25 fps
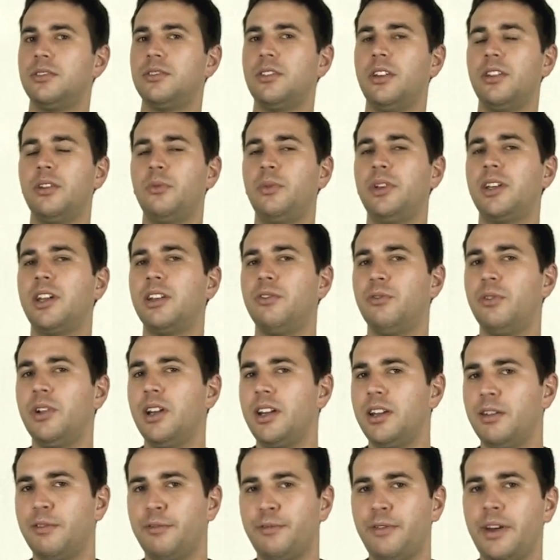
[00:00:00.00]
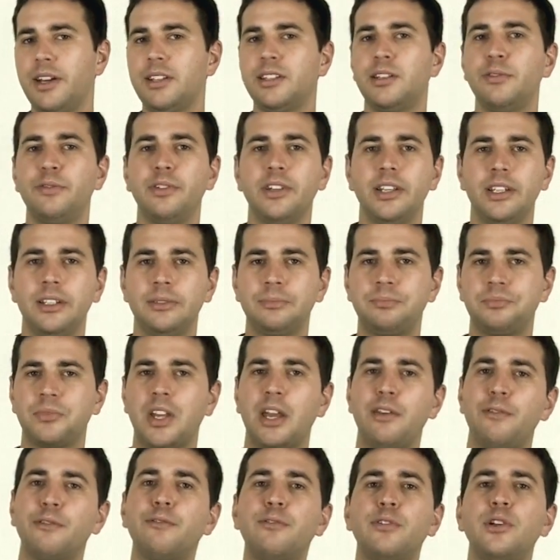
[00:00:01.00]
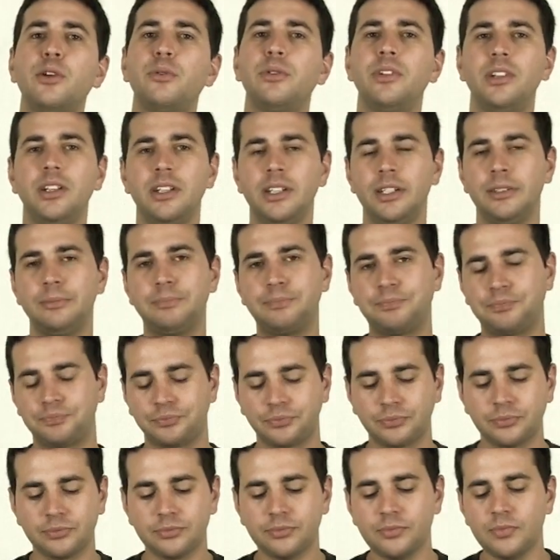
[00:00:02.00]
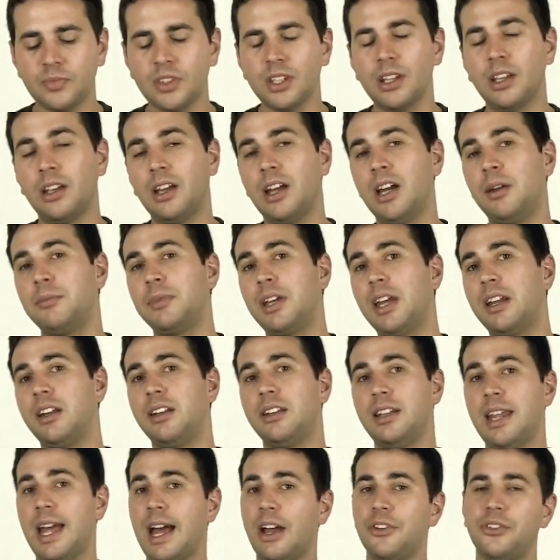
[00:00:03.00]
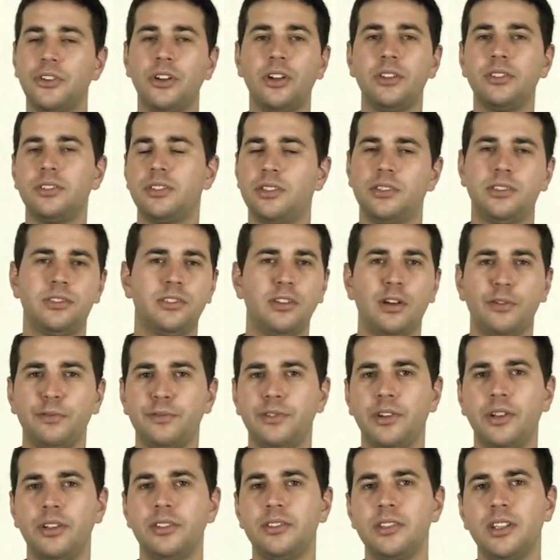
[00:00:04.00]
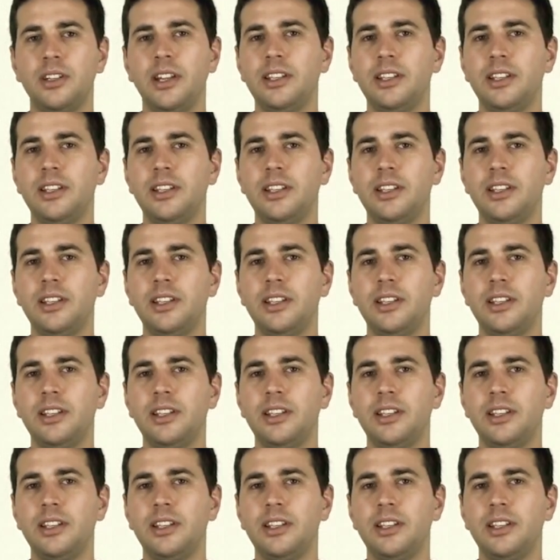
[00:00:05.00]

so that we can really effectively and fluidly get loud notes and soft notes.